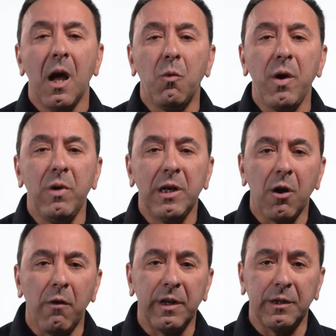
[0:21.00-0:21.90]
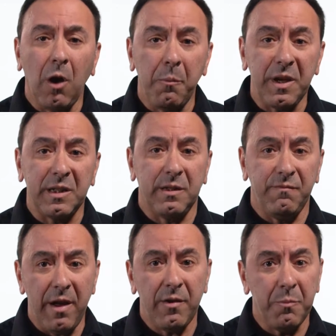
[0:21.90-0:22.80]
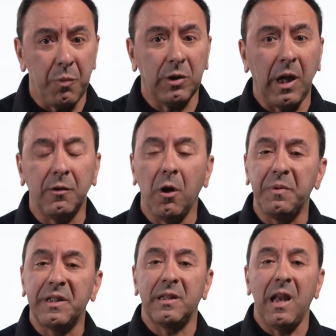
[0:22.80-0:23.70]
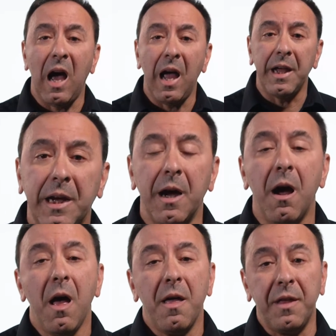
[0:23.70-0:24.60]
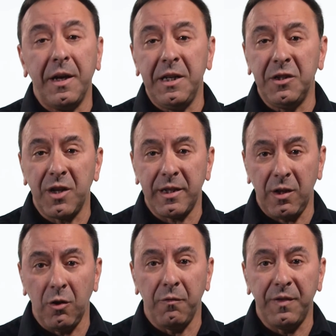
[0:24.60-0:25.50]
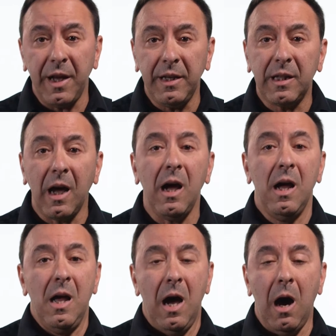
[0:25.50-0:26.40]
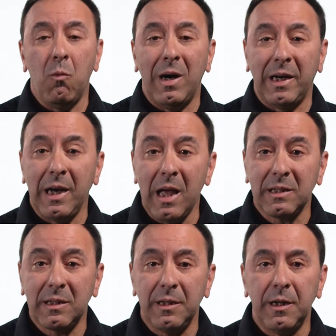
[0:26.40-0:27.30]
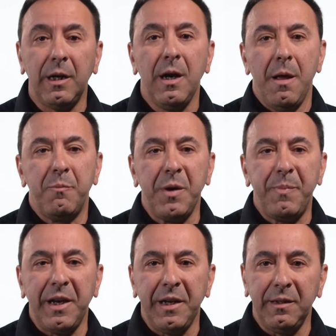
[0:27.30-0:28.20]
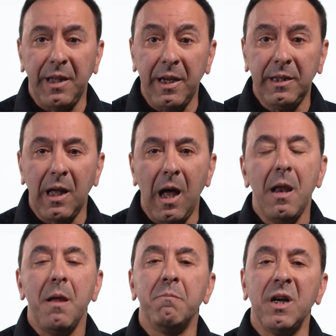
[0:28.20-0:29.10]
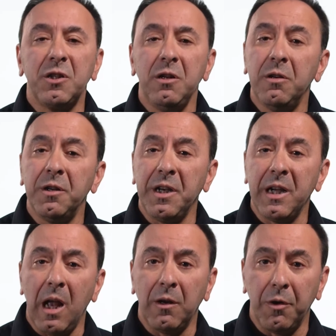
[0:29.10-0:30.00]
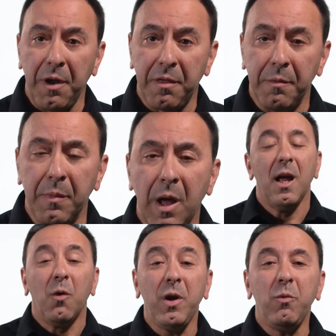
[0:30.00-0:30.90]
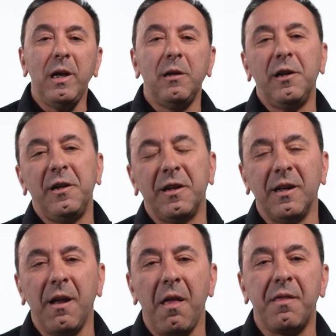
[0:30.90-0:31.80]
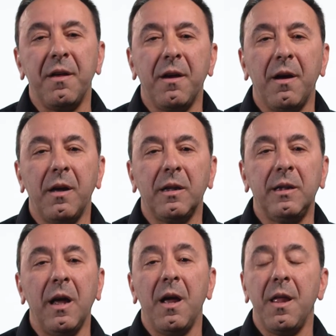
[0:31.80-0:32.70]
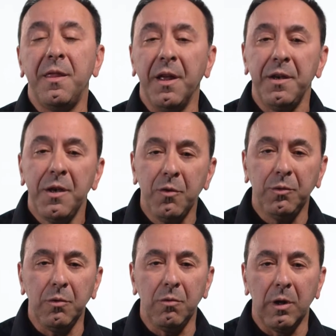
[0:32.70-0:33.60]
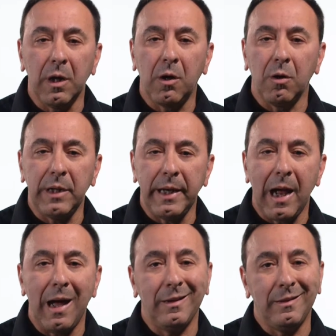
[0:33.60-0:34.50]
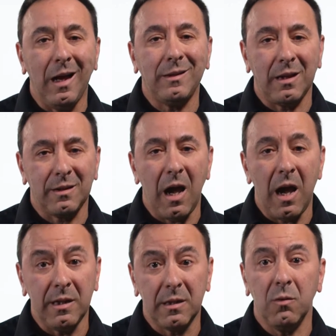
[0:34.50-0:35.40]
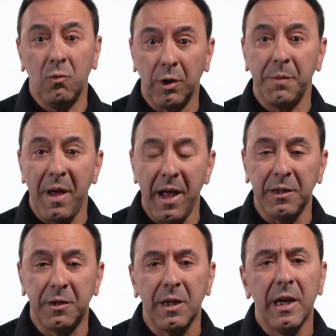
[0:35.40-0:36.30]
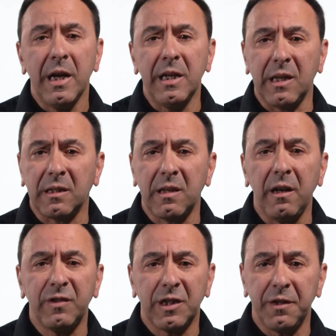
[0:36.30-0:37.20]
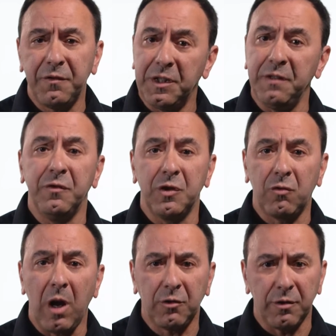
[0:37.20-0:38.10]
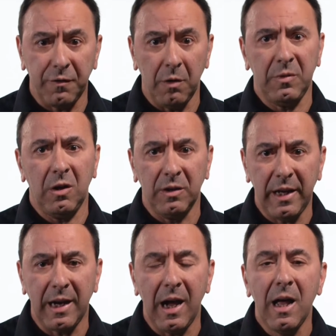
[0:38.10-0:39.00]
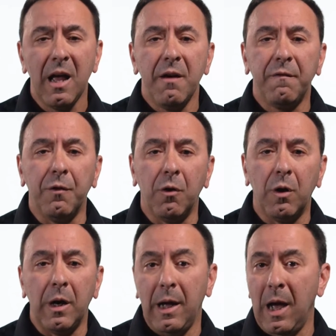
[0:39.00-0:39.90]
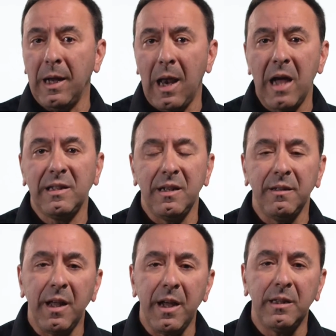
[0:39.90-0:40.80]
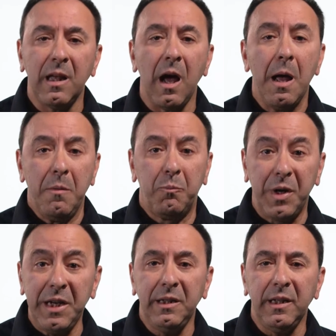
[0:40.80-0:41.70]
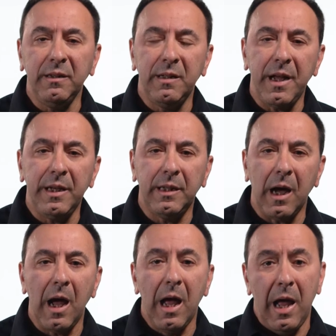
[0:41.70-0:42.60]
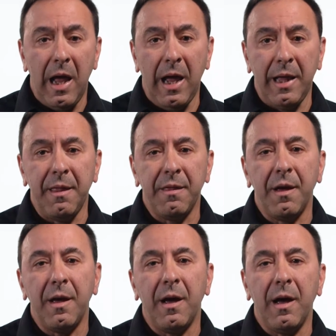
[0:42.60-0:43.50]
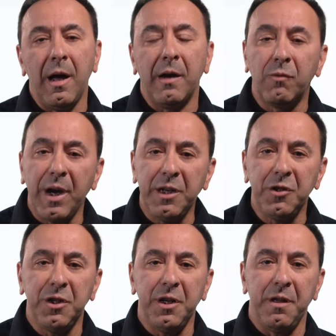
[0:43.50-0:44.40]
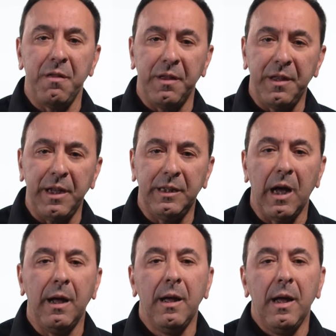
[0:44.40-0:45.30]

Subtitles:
We will cover topics, very important topics, like the ingestion of data, our cluster, preparing data, machine learning algorithm. We will learn the new tool, Cloudera Data Science Workbench. It's a self-service infrastructure from Cloudera for analyzing data, printing data, and arranging the data.